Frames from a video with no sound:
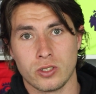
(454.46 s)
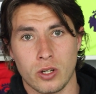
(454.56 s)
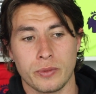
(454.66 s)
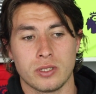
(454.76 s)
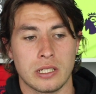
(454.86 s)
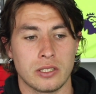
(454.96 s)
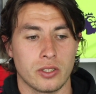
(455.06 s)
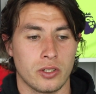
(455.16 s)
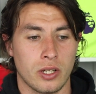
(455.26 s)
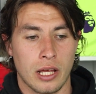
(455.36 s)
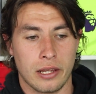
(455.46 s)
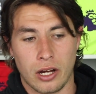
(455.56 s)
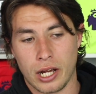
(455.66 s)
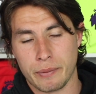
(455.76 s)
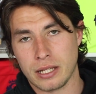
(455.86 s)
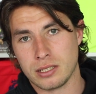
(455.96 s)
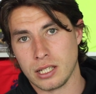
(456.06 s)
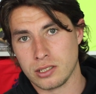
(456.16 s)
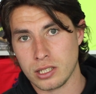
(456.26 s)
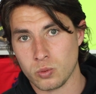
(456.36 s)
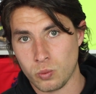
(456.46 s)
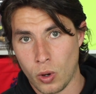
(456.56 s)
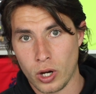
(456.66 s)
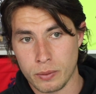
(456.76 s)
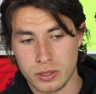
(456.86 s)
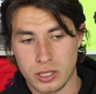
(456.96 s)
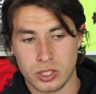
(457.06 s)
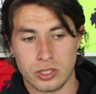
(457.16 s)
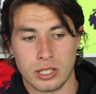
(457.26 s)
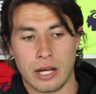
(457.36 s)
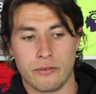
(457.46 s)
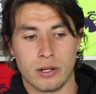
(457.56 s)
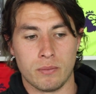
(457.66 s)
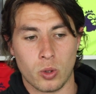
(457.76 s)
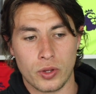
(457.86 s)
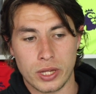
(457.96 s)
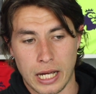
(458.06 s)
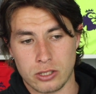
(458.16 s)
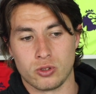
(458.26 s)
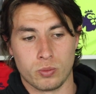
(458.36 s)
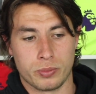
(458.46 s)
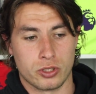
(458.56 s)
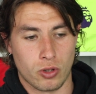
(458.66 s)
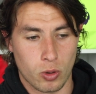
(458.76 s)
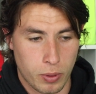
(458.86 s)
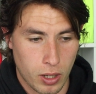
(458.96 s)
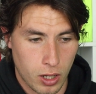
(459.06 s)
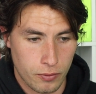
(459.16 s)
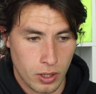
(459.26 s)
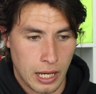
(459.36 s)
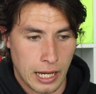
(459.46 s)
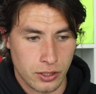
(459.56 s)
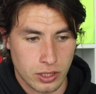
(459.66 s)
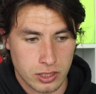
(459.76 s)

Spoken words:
time this season that I am getting into these wider positions and having a more natural patrol path. And you can